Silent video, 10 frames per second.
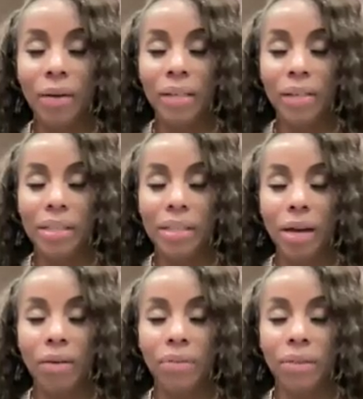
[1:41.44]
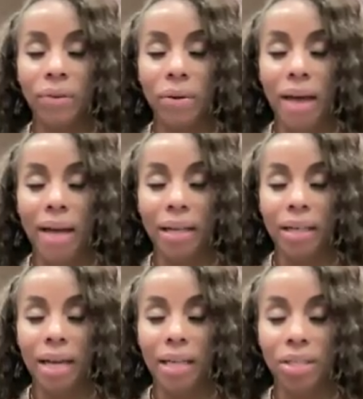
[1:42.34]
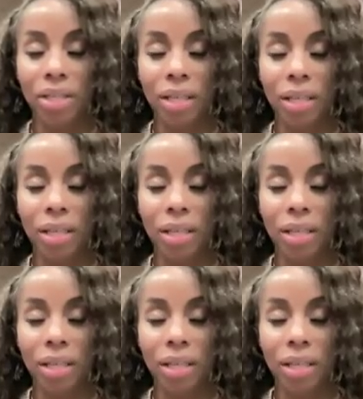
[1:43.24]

And just allowing yourself to feel that